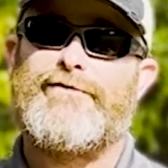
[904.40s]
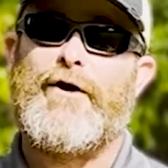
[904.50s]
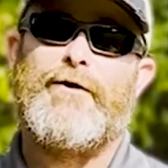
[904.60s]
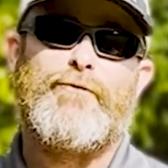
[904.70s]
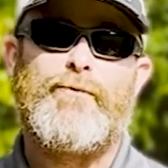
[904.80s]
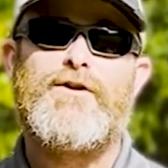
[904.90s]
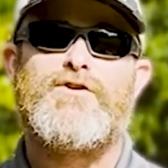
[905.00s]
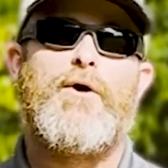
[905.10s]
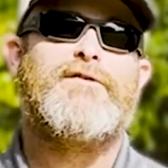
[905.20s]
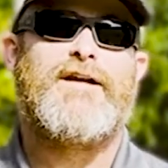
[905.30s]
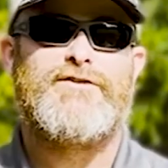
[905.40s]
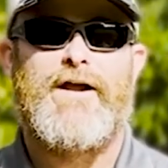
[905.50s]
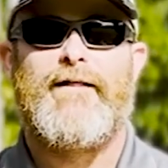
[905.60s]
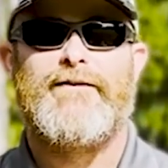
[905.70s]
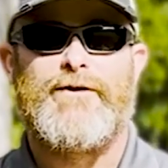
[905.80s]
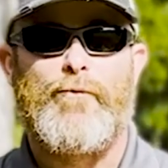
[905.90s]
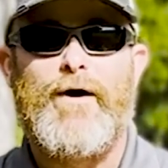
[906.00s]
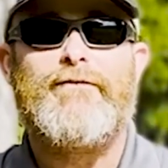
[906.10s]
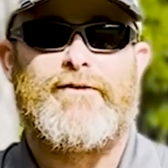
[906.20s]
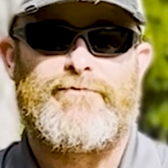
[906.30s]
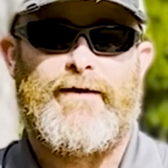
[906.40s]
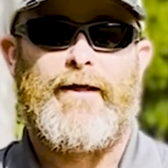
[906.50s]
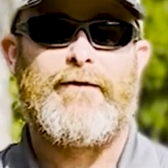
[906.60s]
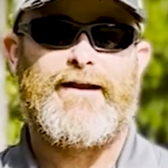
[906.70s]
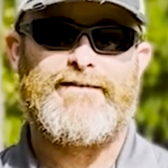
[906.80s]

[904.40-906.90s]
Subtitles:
note, we chose a challenge that one of us failed in